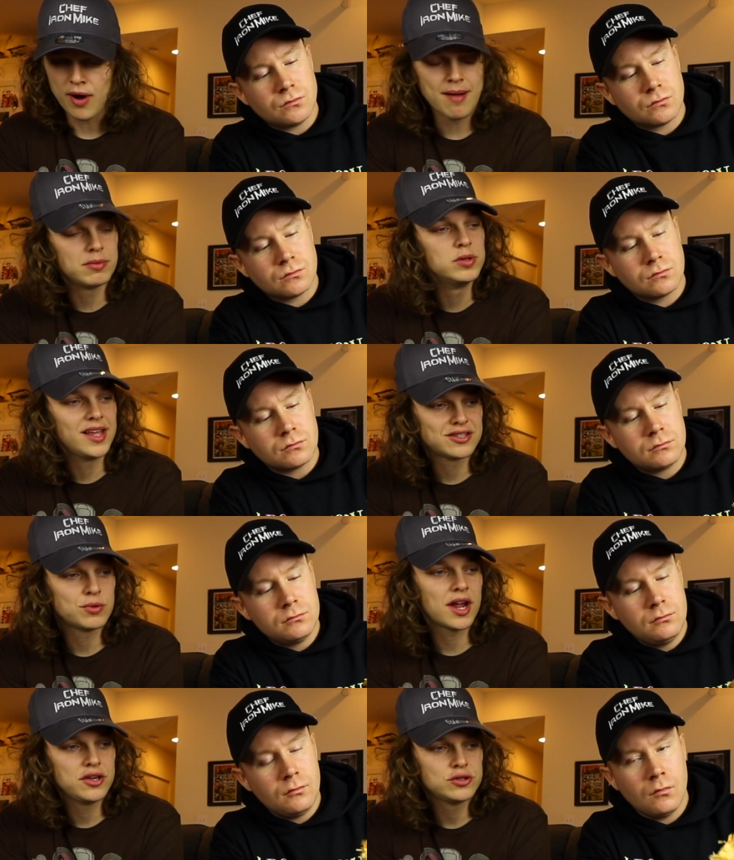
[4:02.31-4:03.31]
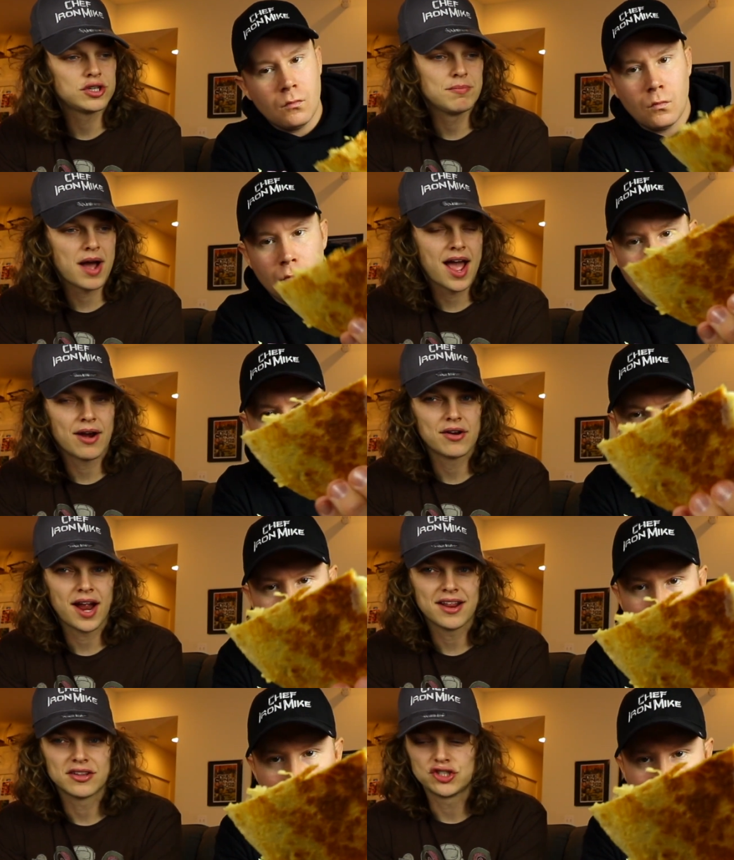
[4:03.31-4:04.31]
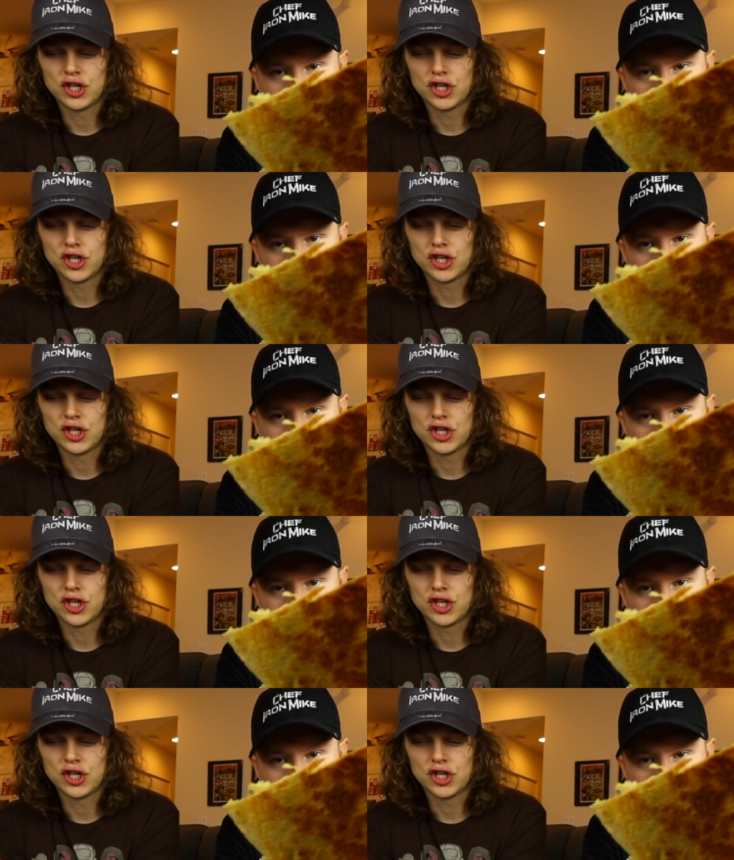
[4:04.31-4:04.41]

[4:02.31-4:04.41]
Speaker 1: Probably. That's what I usually buy. I, don't, I didn't